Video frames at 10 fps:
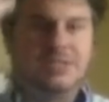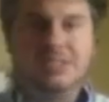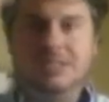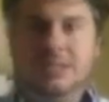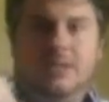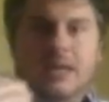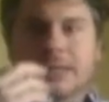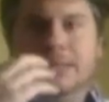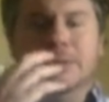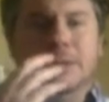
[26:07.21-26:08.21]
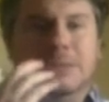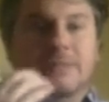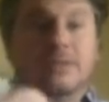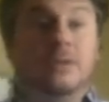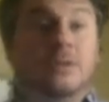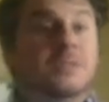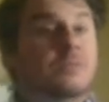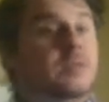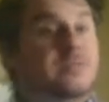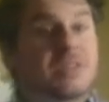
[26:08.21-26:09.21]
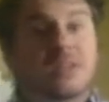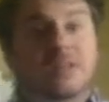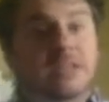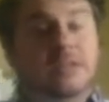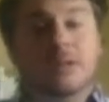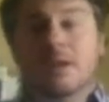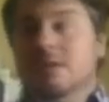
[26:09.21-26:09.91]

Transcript: We see that in the difficulty with feeling,